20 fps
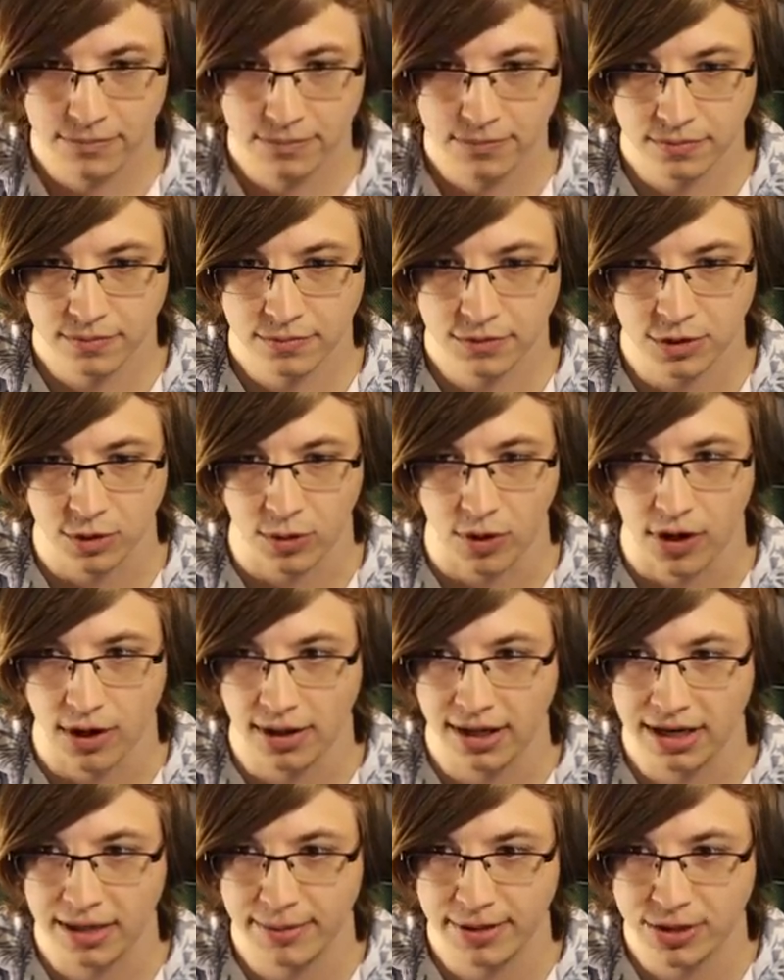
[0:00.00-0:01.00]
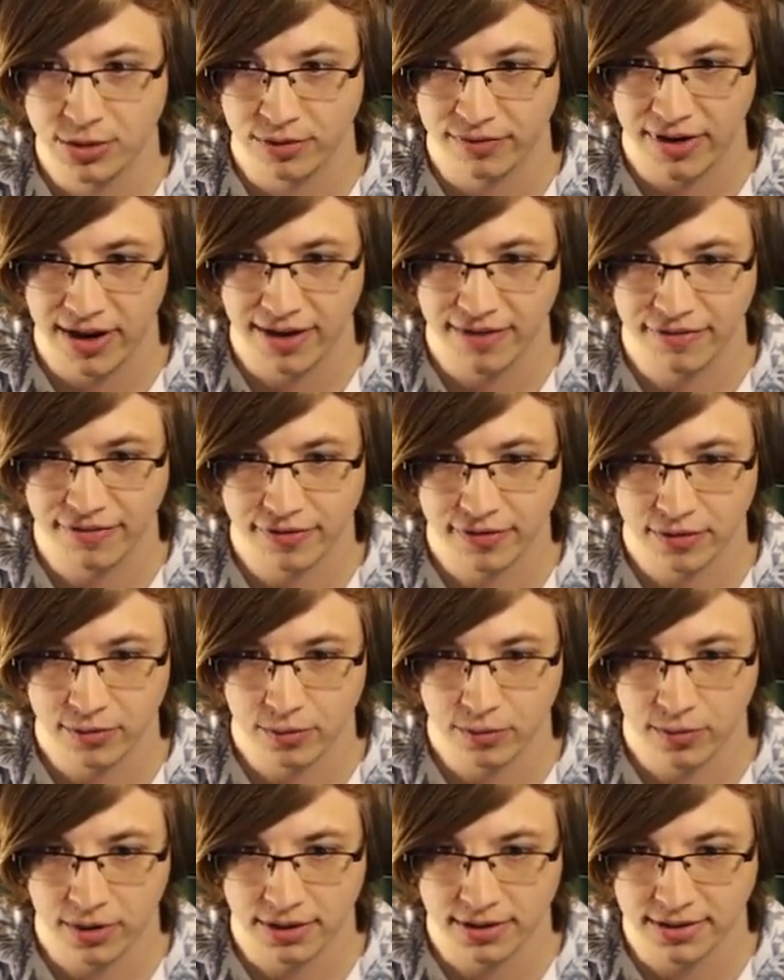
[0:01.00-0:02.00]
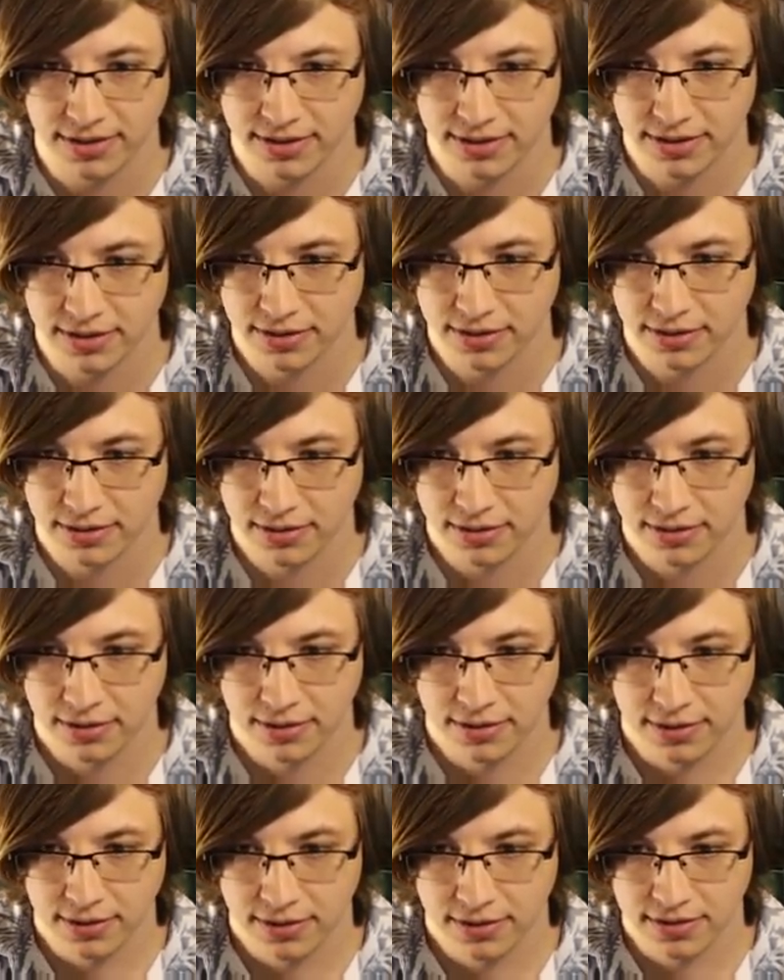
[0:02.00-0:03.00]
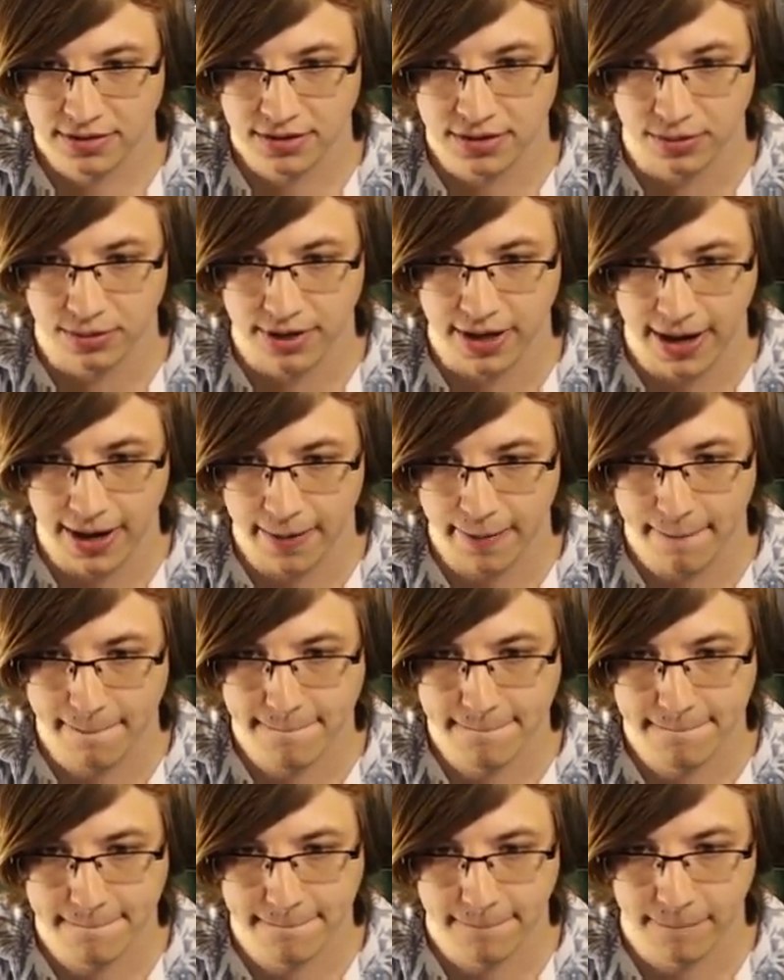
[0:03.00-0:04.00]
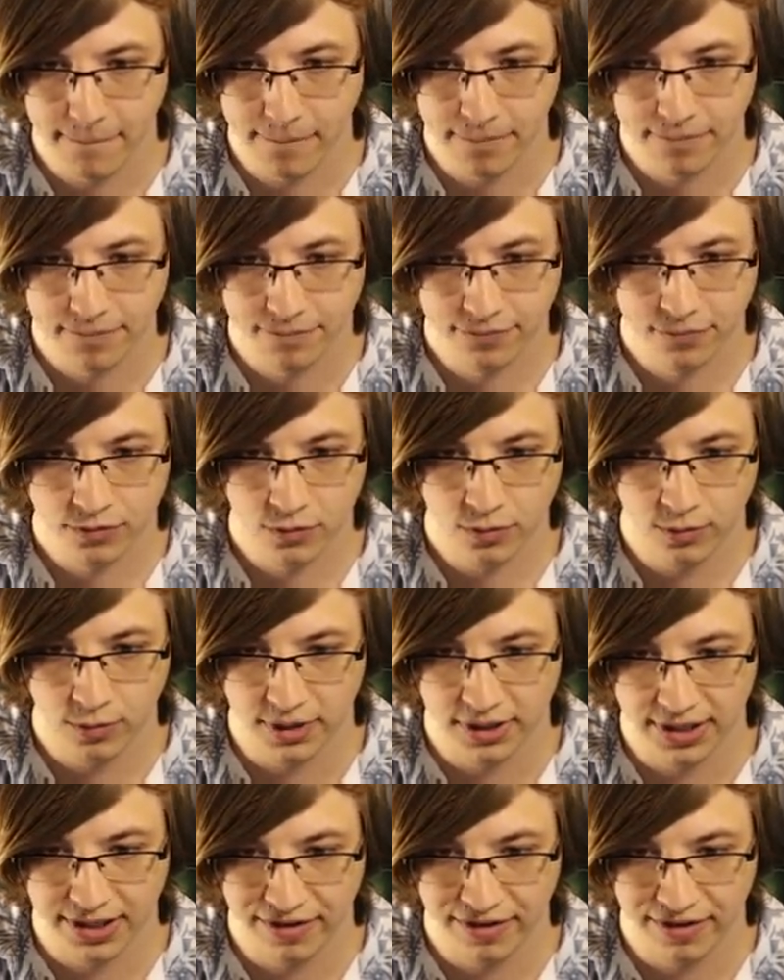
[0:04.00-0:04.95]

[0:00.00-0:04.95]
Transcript: So all enemies revive once. It's okay. We'll live